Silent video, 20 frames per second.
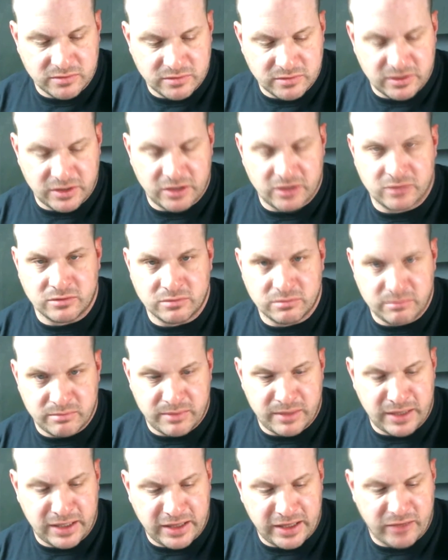
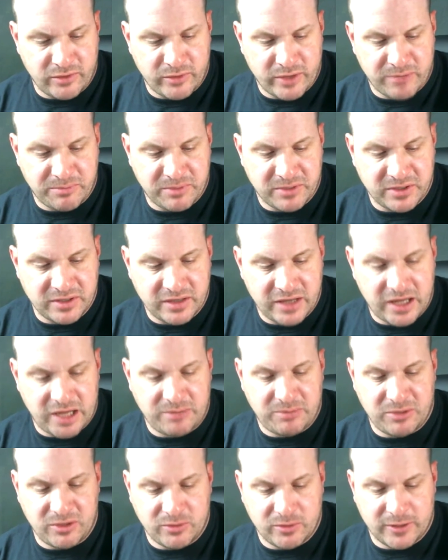Melee weapon,
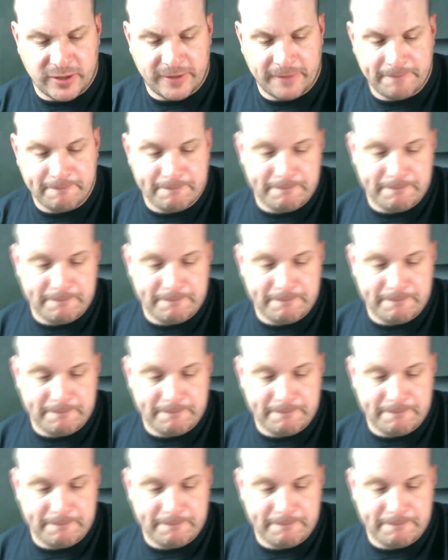AP1.